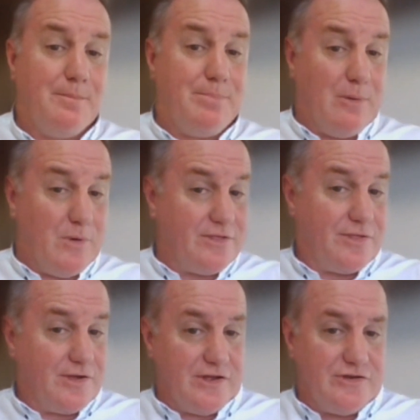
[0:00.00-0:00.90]
But one of the
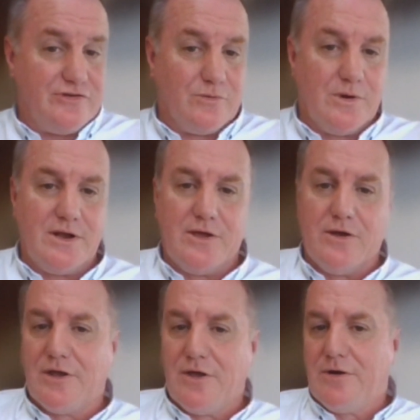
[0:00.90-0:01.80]
things I did do really
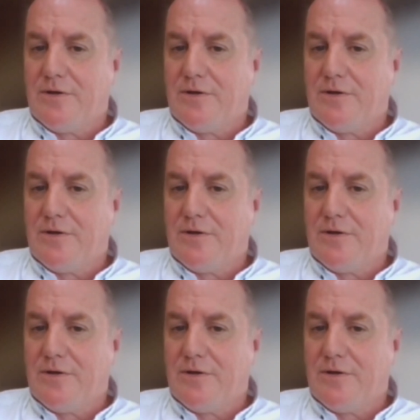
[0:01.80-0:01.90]
early on,